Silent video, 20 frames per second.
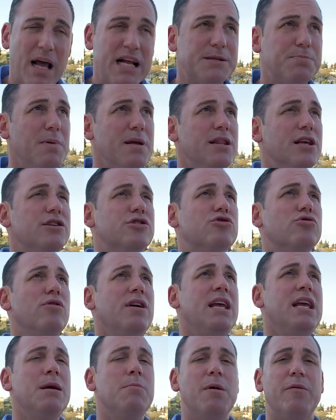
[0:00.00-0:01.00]
That's been the
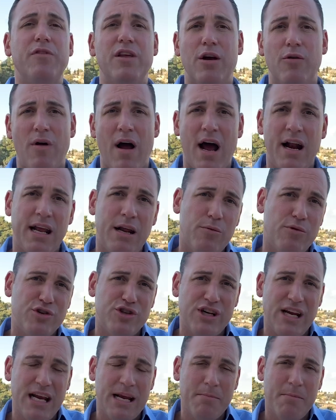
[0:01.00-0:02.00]
dream of the Iranian
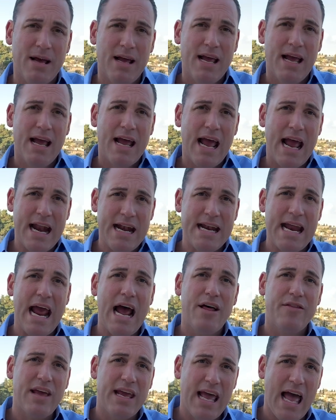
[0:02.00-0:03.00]
regime and
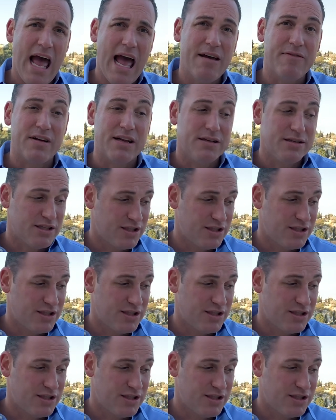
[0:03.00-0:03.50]
now they have it.